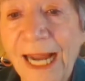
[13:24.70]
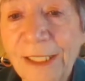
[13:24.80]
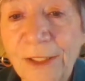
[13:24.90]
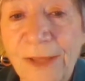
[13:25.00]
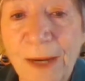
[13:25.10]
I
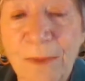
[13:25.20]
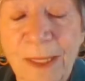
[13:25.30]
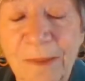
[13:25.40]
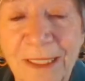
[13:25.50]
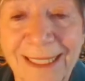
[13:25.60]
do that when
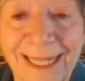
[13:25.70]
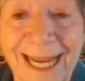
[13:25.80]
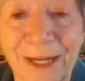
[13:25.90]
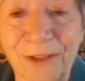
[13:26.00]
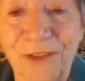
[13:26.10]
I'm cleaning
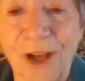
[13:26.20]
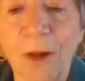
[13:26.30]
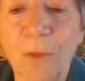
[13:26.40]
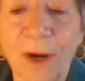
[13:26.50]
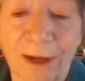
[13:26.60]
house.
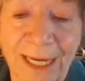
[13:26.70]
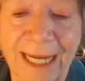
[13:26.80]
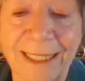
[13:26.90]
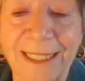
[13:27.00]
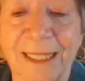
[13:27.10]
I'll wear it
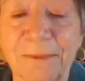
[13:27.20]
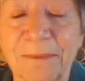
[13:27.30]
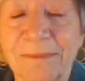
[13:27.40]
next time.